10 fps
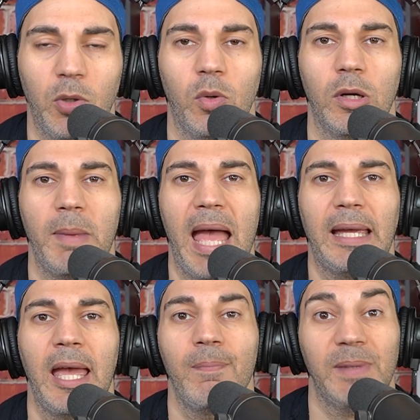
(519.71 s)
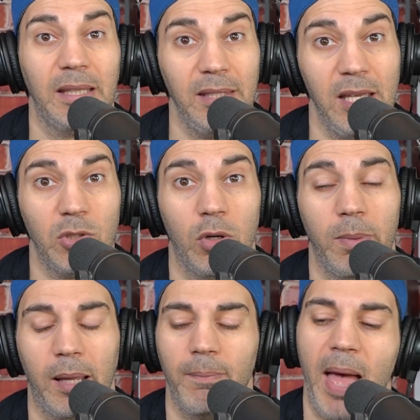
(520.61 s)
quarterback, get the ace
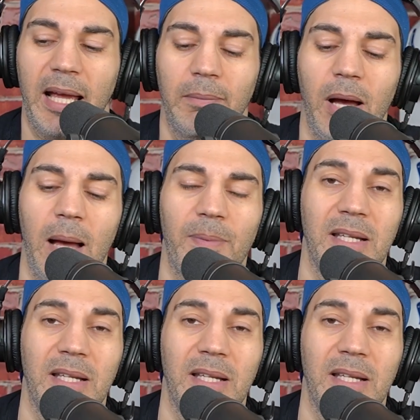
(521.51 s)
quarterback and back him up.